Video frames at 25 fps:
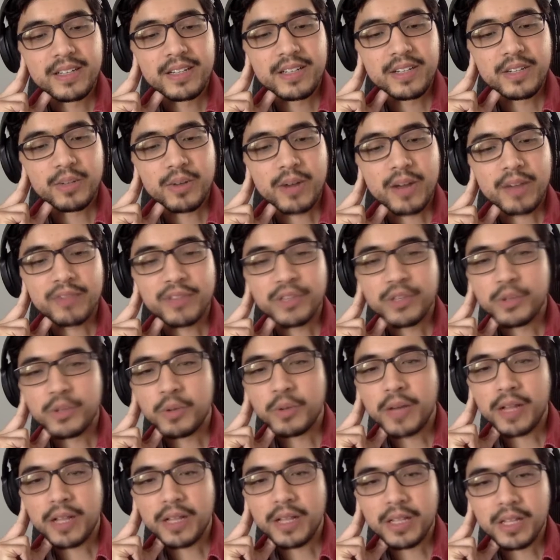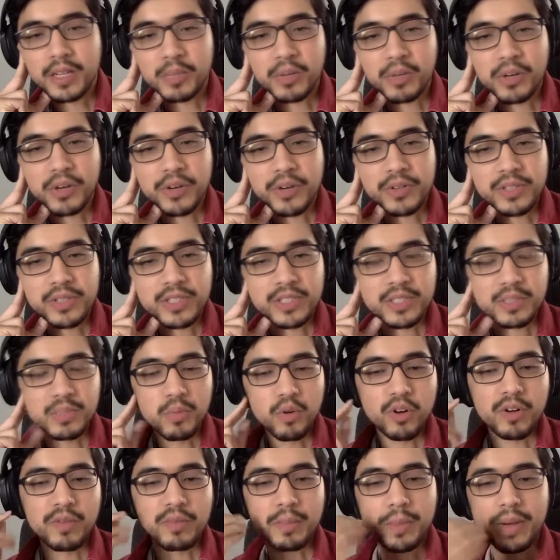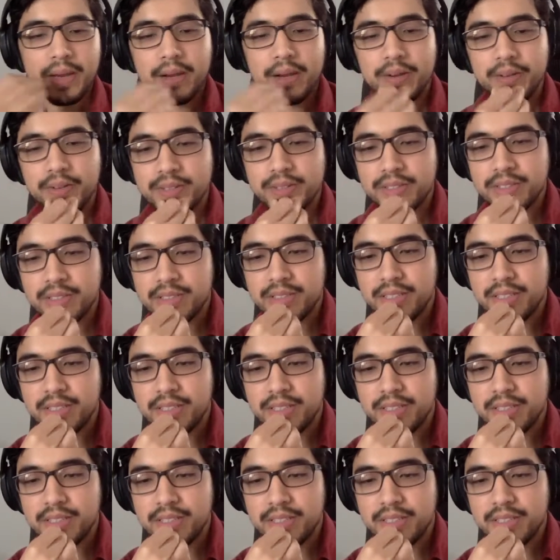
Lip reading: GraphQL approach is more about